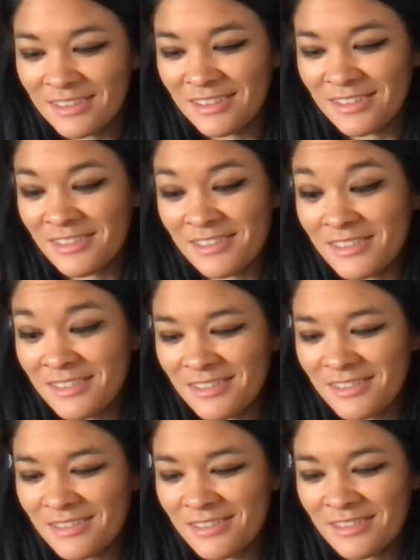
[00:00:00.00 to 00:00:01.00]
it's just
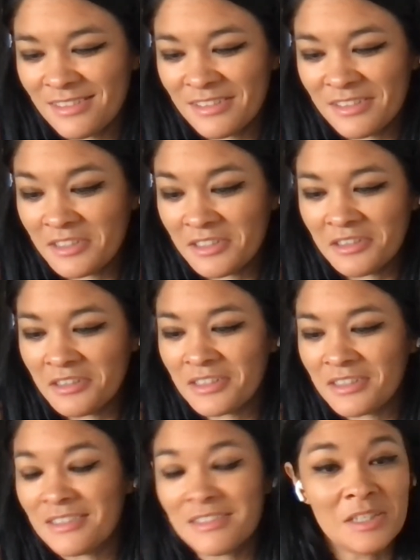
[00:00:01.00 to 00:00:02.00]
not
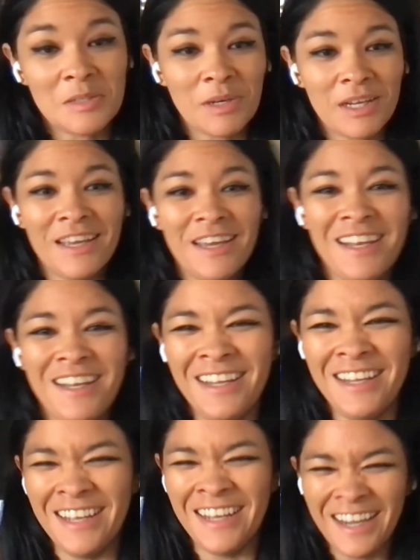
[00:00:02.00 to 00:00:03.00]
existing in my
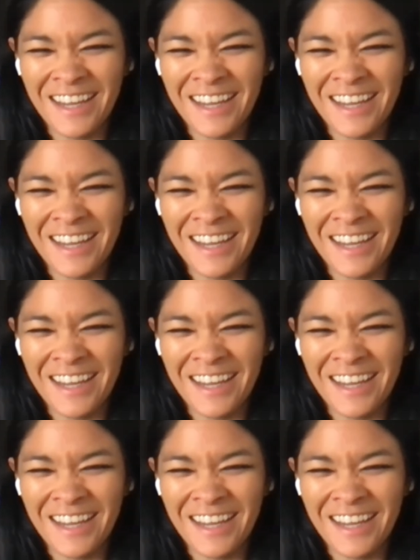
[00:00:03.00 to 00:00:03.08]
head.